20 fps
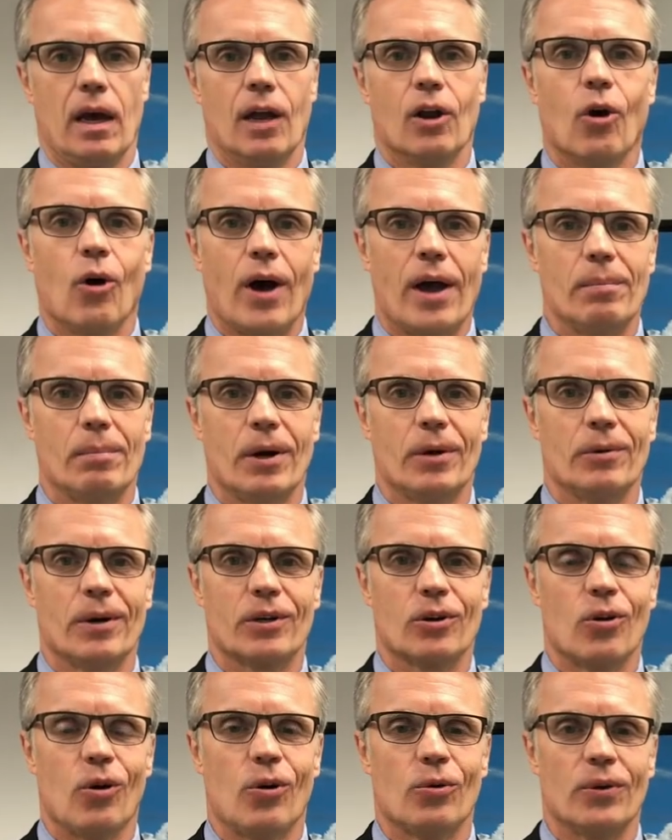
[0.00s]
Hello, I'm Mayor
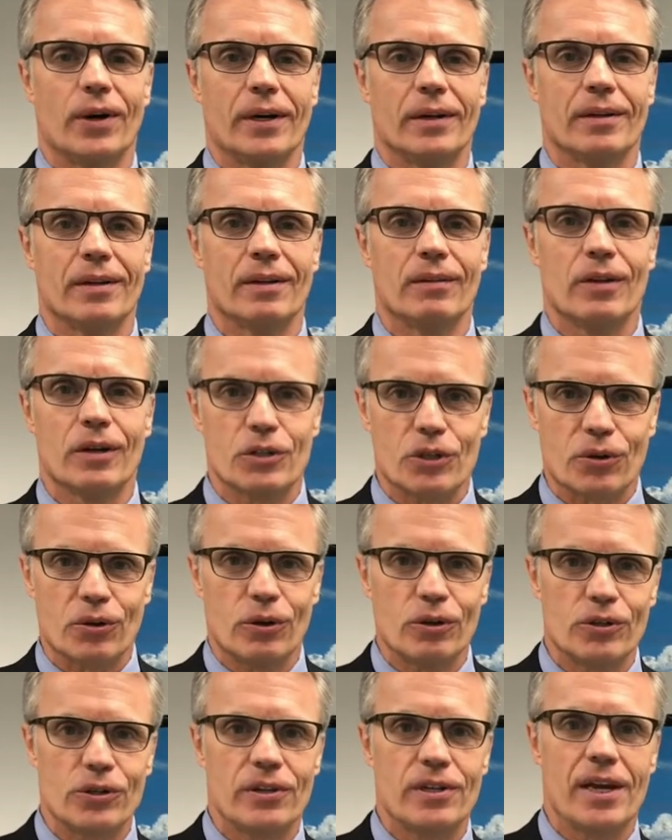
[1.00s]
Rick Goldring. This
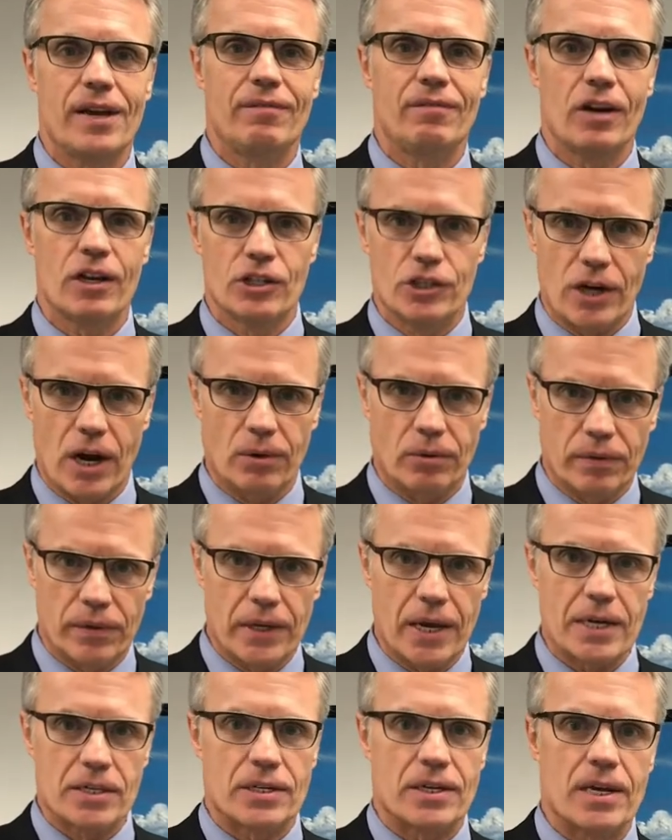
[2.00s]
Thursday evening, January
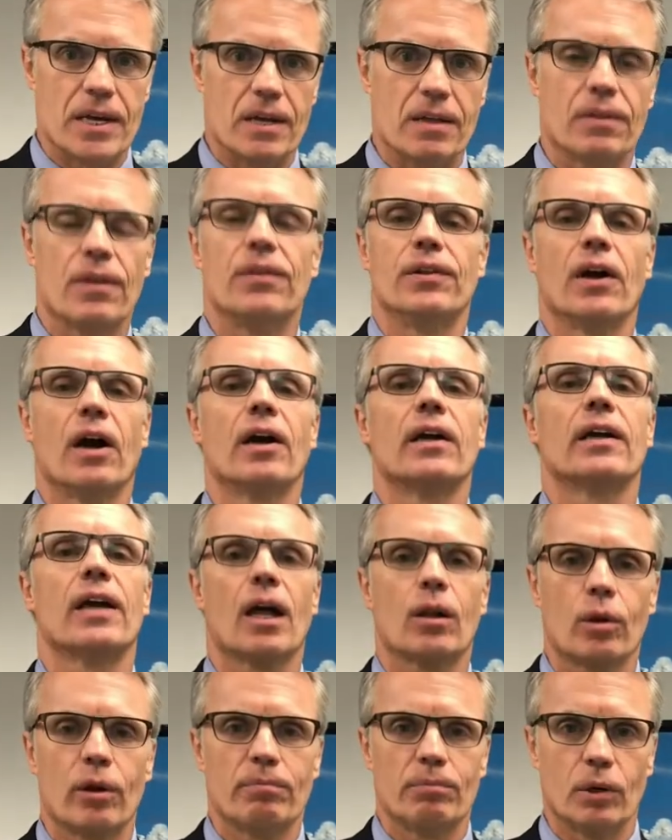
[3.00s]
the 18th, at the Art
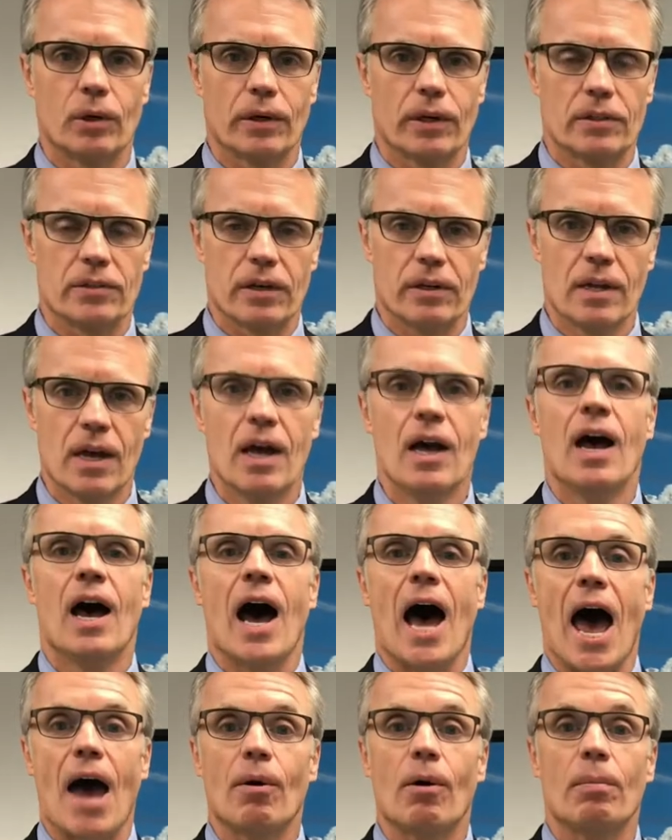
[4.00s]
Gallery of Burlington,
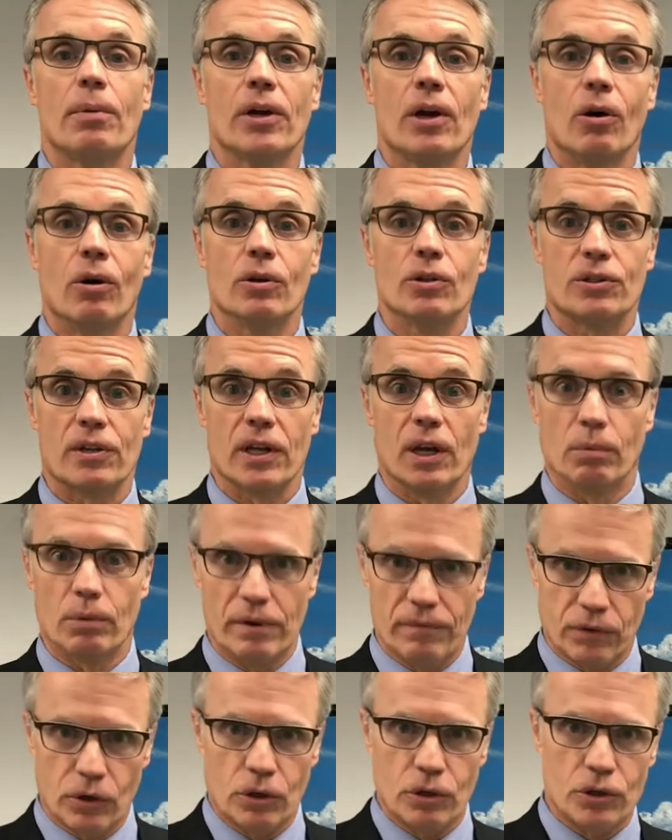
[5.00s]
I will be hosting a
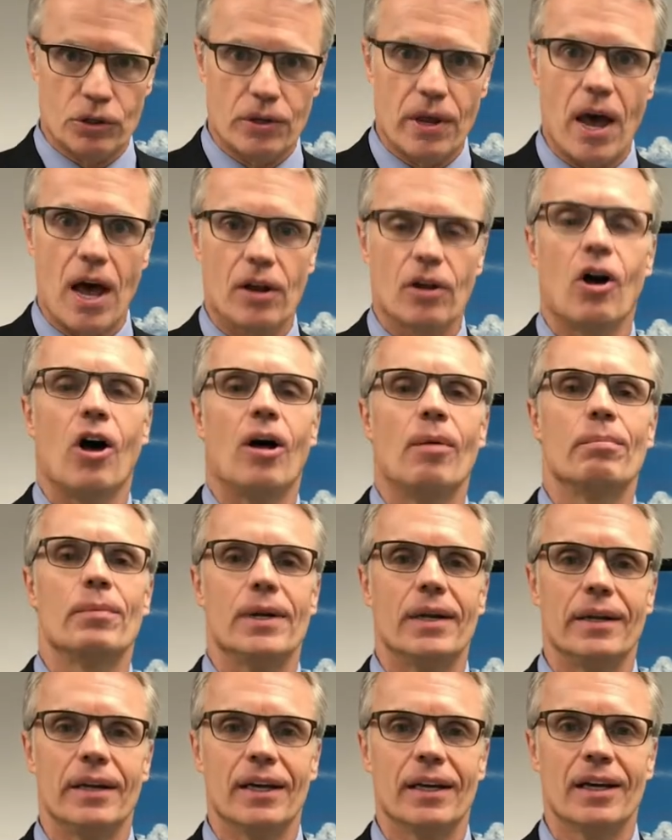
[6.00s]
reverse town hall
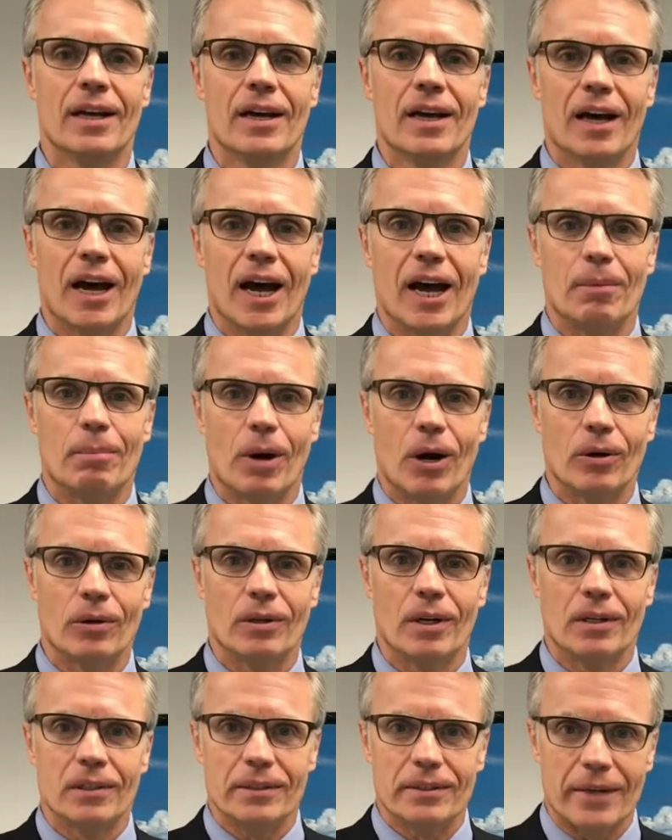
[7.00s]
meeting about
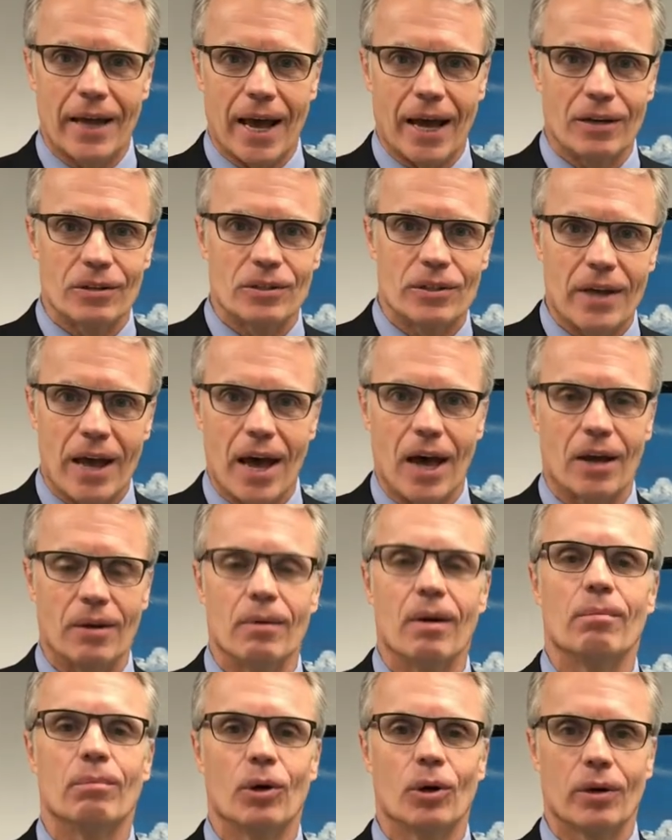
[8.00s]

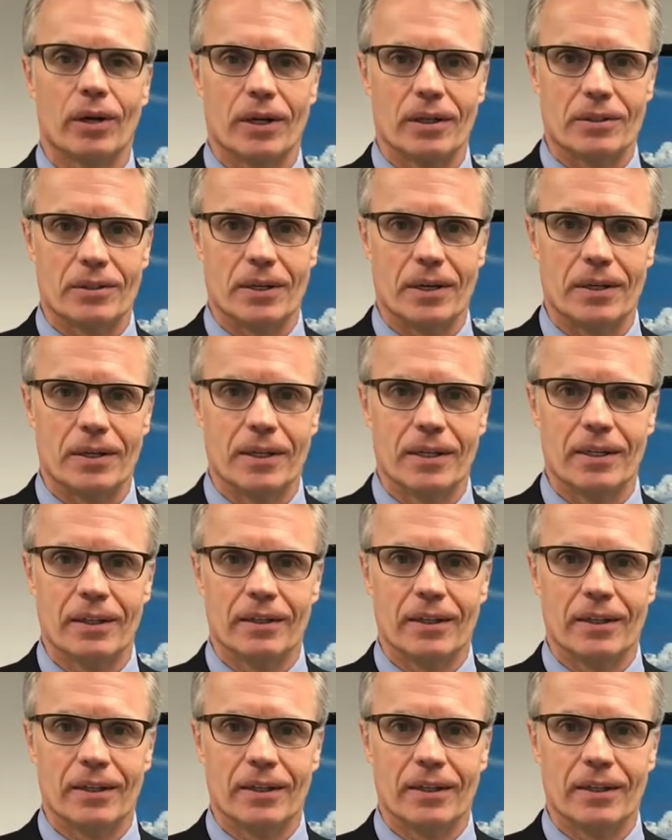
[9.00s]
downtown Burlington.